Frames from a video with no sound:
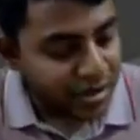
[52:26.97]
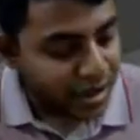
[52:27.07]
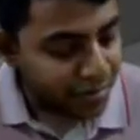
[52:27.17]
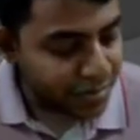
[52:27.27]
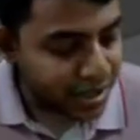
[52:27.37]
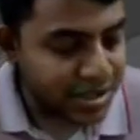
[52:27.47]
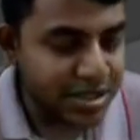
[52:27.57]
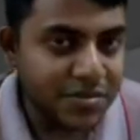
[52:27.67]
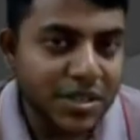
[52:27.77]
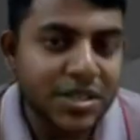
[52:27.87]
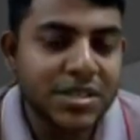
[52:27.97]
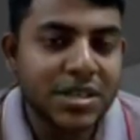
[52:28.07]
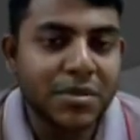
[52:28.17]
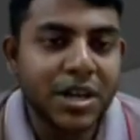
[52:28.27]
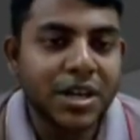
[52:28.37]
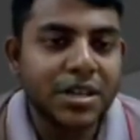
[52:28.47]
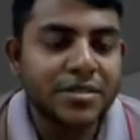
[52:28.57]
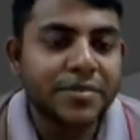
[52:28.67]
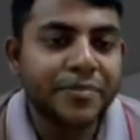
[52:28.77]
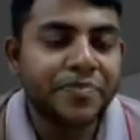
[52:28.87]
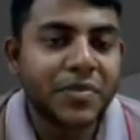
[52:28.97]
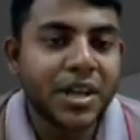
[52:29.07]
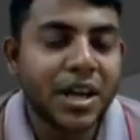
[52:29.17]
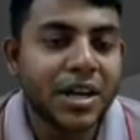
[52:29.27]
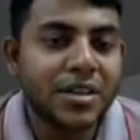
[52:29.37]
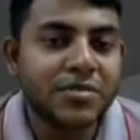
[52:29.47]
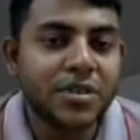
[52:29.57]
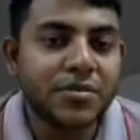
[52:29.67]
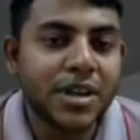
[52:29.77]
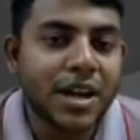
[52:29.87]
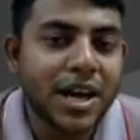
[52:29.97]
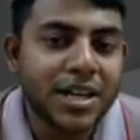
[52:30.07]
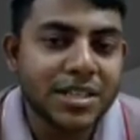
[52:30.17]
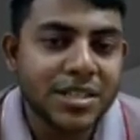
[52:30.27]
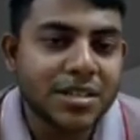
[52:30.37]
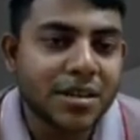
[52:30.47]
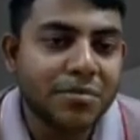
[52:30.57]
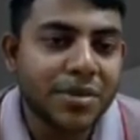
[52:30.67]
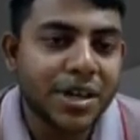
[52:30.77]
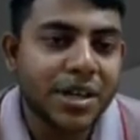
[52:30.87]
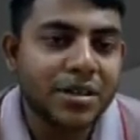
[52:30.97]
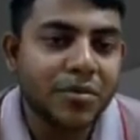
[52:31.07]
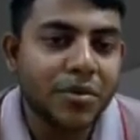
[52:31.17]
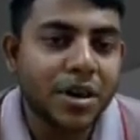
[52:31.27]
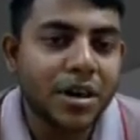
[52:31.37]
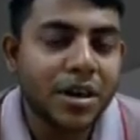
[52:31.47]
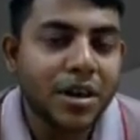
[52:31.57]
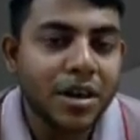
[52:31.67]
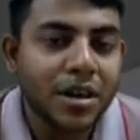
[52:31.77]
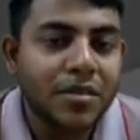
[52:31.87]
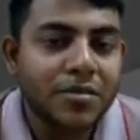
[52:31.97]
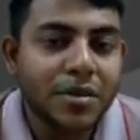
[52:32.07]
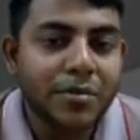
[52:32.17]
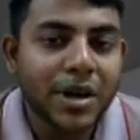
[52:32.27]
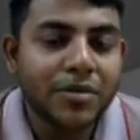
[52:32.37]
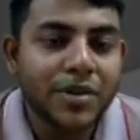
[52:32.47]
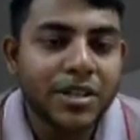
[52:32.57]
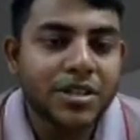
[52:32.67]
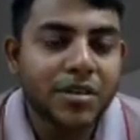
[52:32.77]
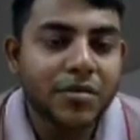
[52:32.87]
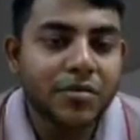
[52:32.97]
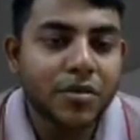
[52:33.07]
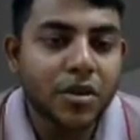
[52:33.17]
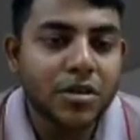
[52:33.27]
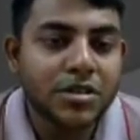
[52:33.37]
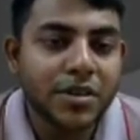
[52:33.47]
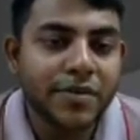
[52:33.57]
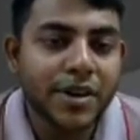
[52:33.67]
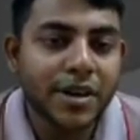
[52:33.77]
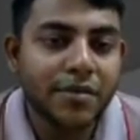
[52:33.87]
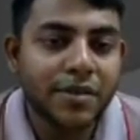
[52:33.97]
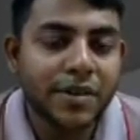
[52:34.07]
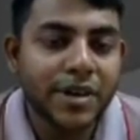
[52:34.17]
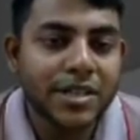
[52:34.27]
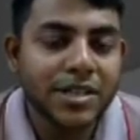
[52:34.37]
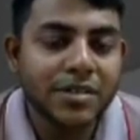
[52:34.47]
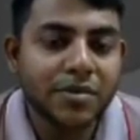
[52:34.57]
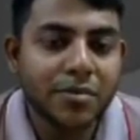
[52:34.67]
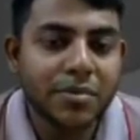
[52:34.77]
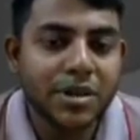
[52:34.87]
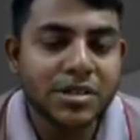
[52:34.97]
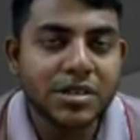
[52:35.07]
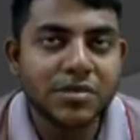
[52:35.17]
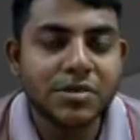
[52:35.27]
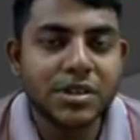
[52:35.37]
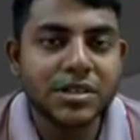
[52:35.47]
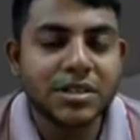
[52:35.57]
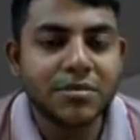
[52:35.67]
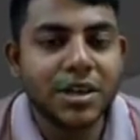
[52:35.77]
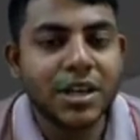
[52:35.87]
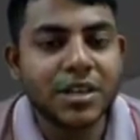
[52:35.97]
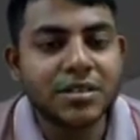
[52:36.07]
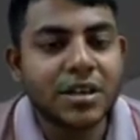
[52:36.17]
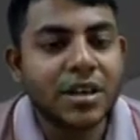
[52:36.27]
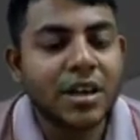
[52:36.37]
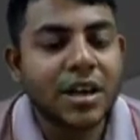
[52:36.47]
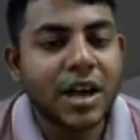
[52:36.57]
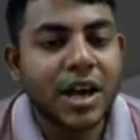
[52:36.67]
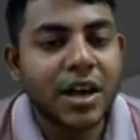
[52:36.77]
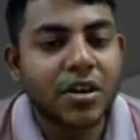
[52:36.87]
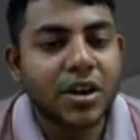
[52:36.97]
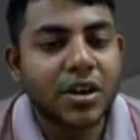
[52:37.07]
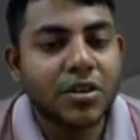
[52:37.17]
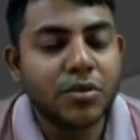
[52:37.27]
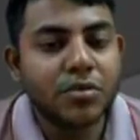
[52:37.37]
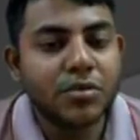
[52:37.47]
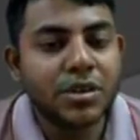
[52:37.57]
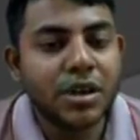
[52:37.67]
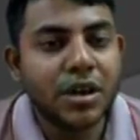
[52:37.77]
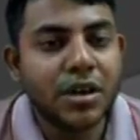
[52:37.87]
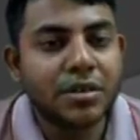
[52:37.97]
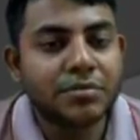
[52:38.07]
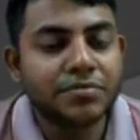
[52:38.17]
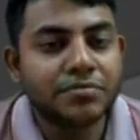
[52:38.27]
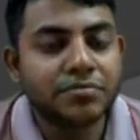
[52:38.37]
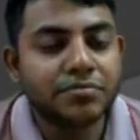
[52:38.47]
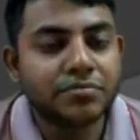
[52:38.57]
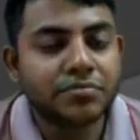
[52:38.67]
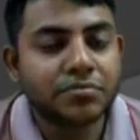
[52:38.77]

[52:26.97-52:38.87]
for the persons with disabilities. And it is one of the largest company in the world for manufacture of cost-effective devices for persons with disabilities. And according to the